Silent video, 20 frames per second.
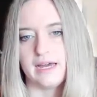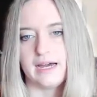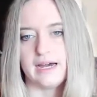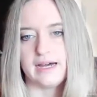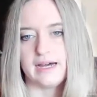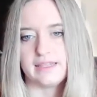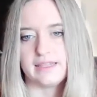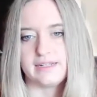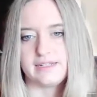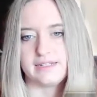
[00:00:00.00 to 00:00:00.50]

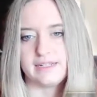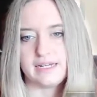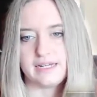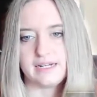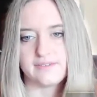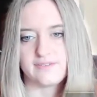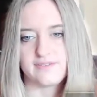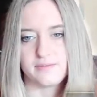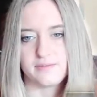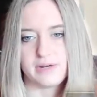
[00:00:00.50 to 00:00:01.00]
the
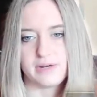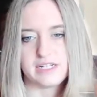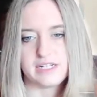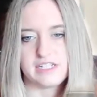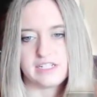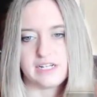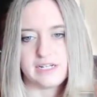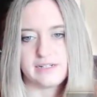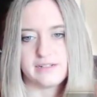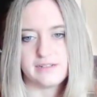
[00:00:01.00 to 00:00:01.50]
data from bed
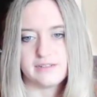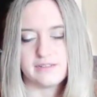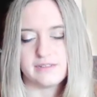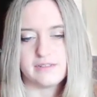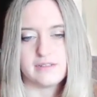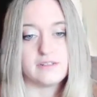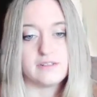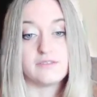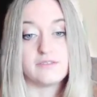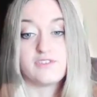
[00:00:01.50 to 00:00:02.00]
shaker
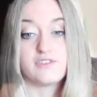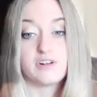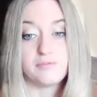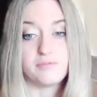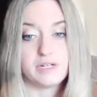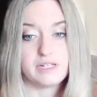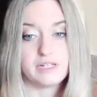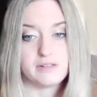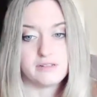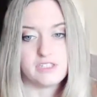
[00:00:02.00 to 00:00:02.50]
or from
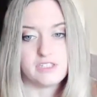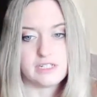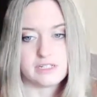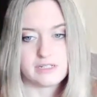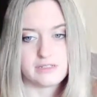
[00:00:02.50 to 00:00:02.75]
pillow